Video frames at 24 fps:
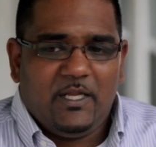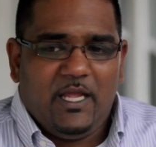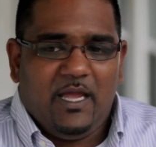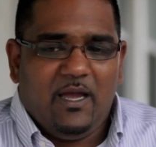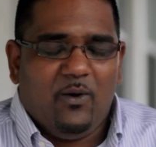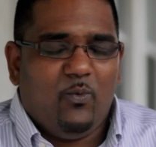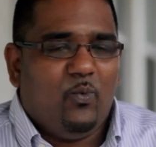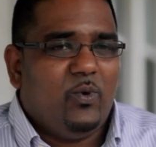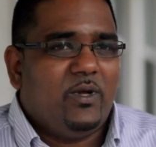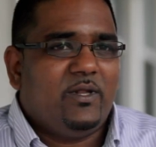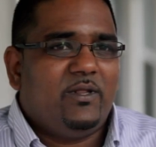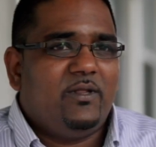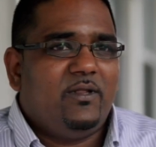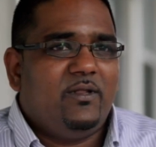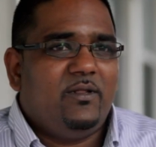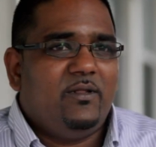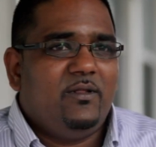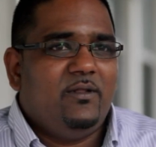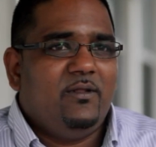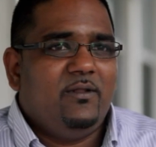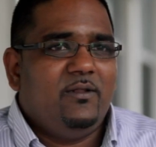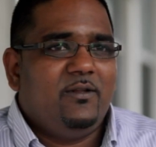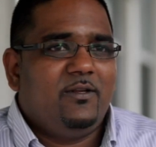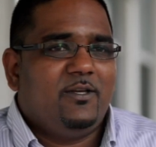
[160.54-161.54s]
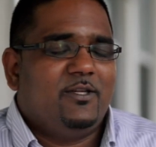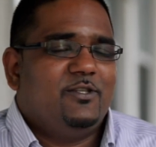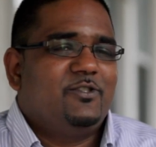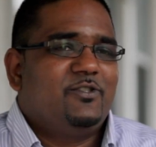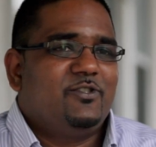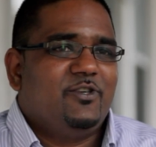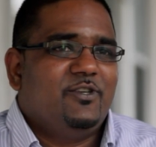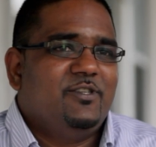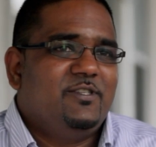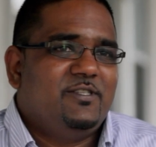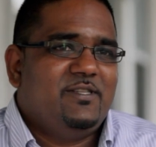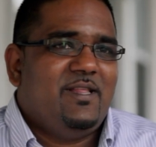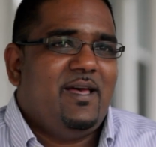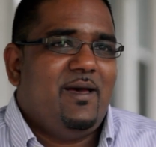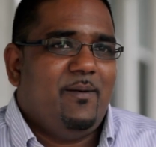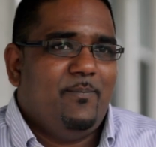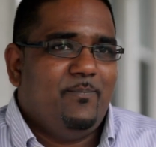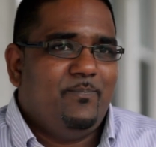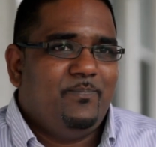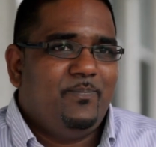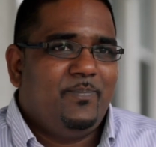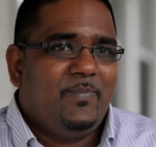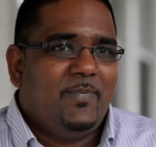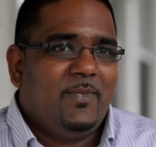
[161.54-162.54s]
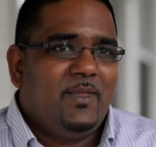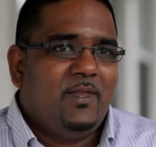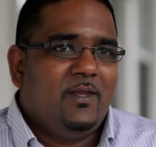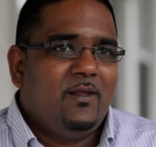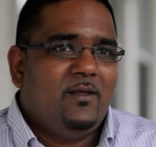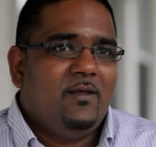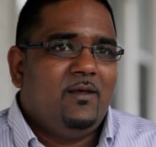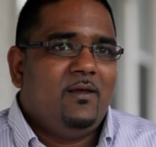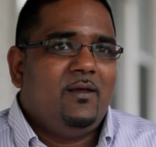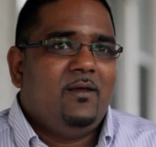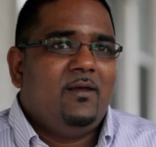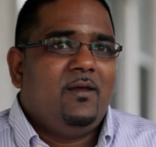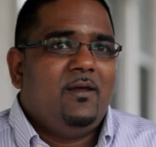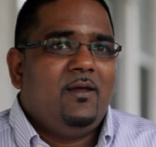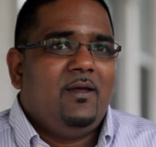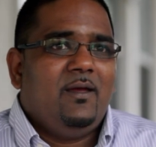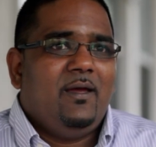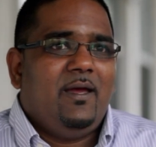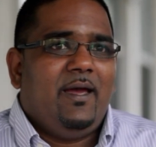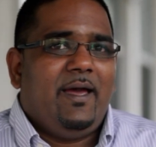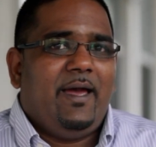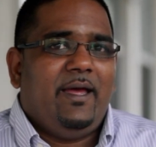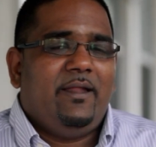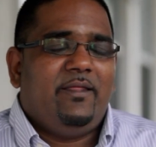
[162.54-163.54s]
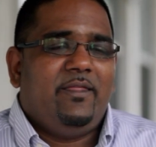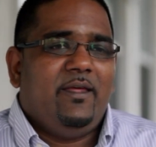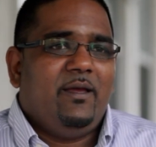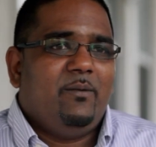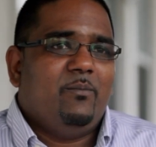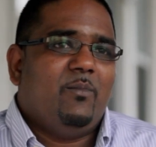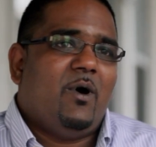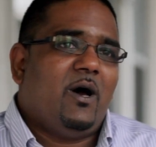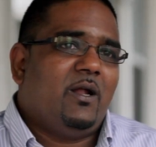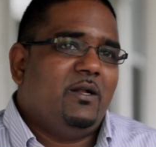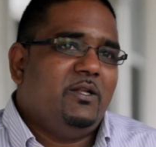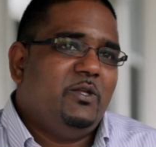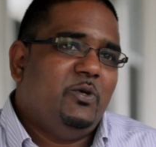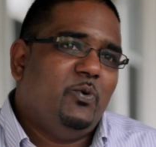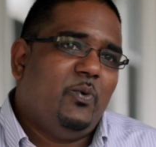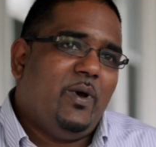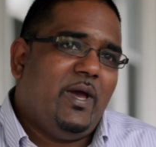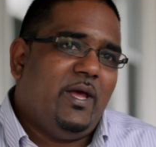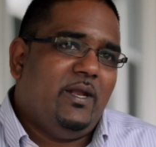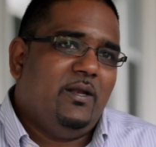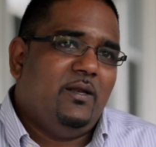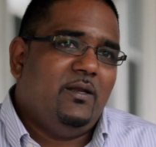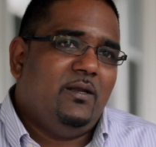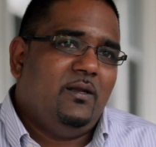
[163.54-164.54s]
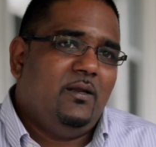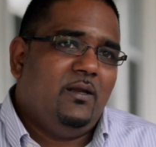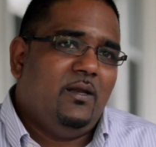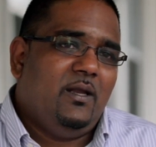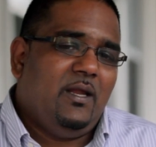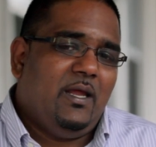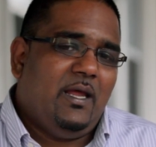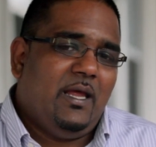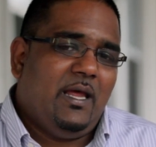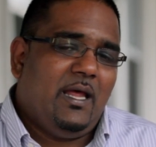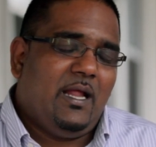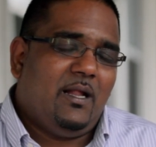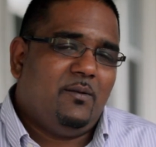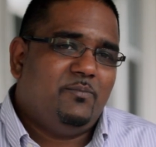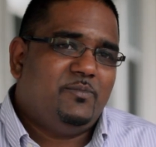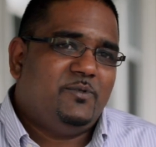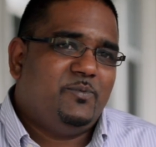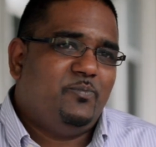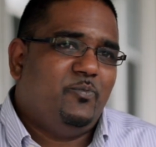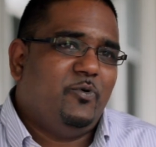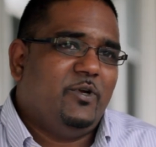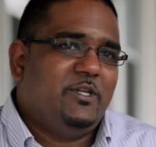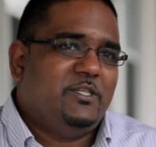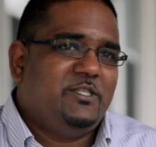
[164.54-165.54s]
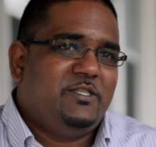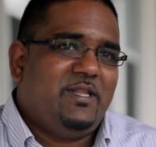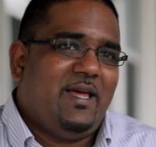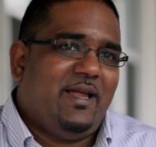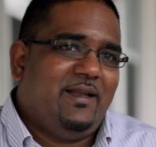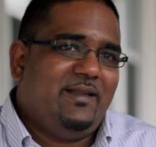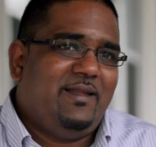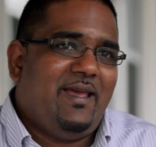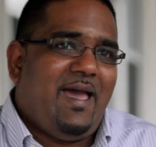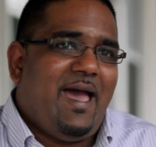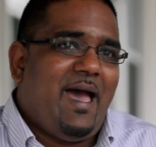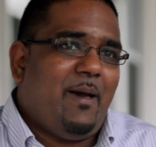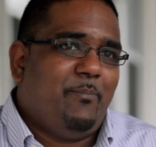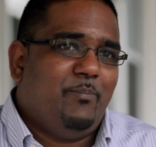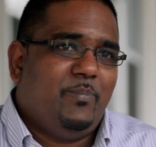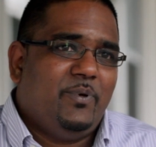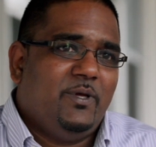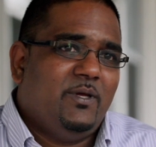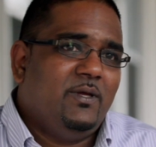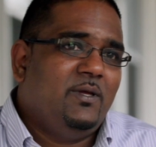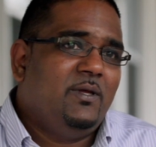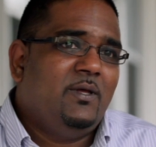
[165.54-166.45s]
and what concerns them. I think Model UN helps bridge that gap.